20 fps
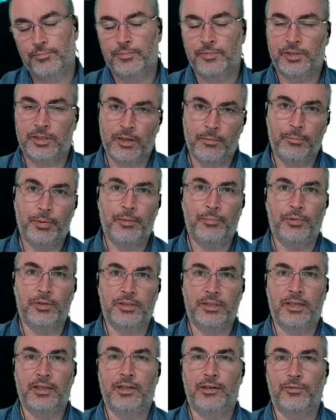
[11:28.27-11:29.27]
Some people
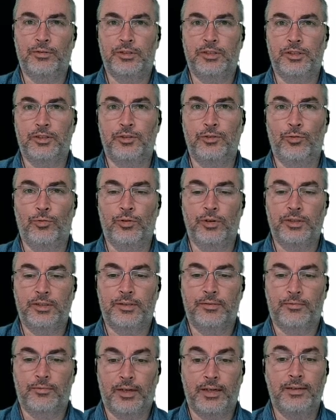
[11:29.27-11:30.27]
say it was just
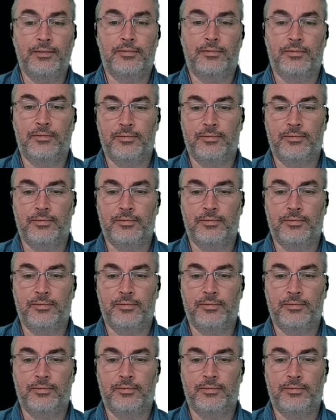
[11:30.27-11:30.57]
noise, right?